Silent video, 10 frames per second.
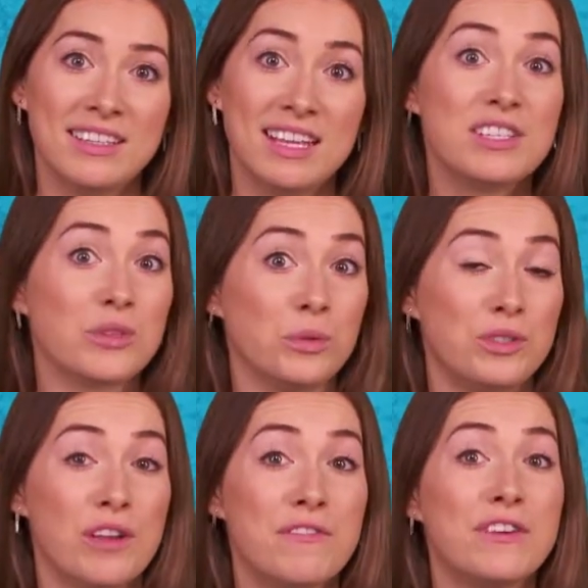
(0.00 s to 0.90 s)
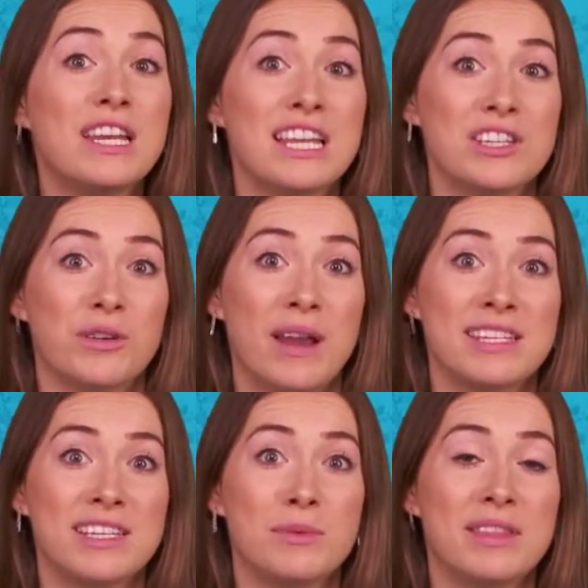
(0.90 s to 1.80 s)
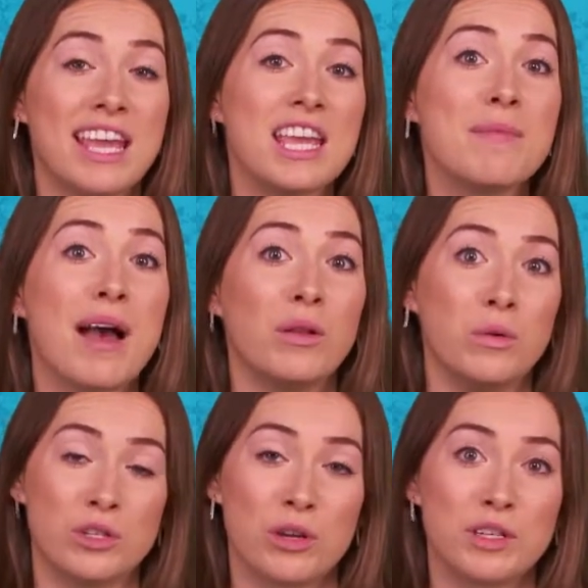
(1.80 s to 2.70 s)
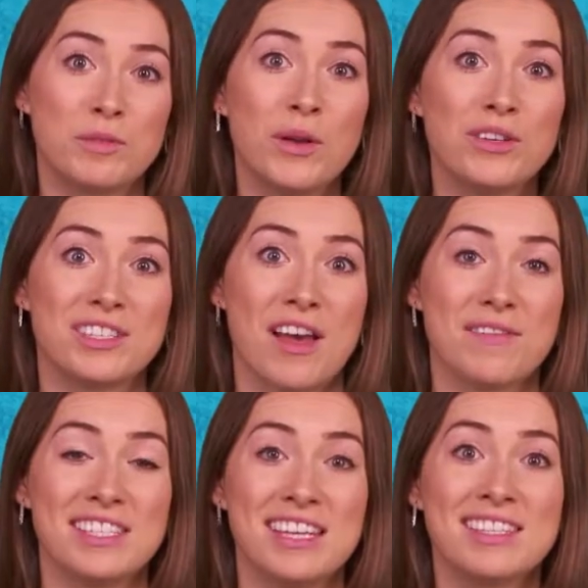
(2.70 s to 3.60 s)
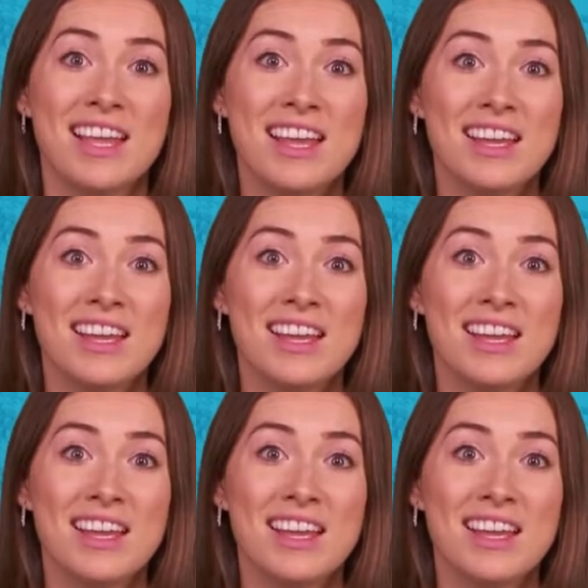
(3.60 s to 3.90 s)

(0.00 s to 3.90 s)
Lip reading: It's also fully integrated with email autoresponder services